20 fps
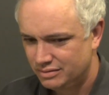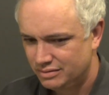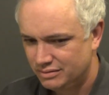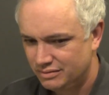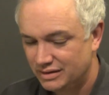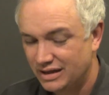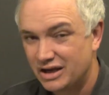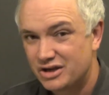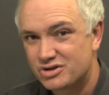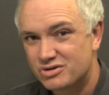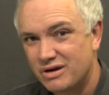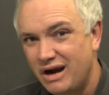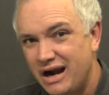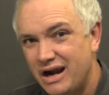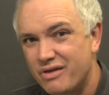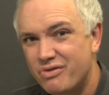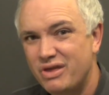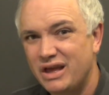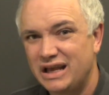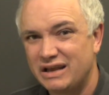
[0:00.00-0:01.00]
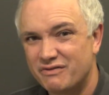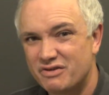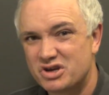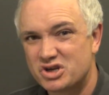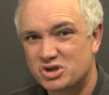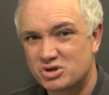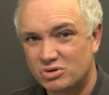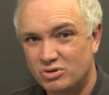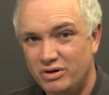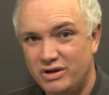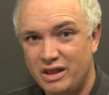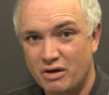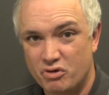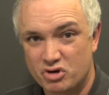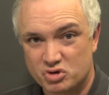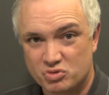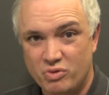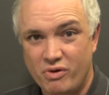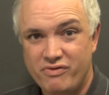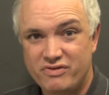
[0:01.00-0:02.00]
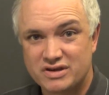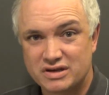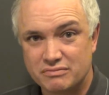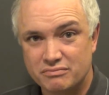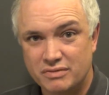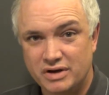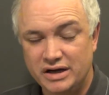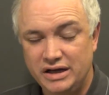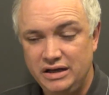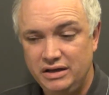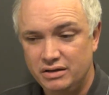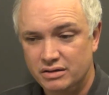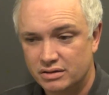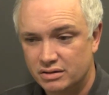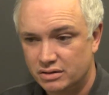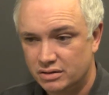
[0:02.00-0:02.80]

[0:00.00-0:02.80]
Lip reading: They tried to think of a story that was worth some money,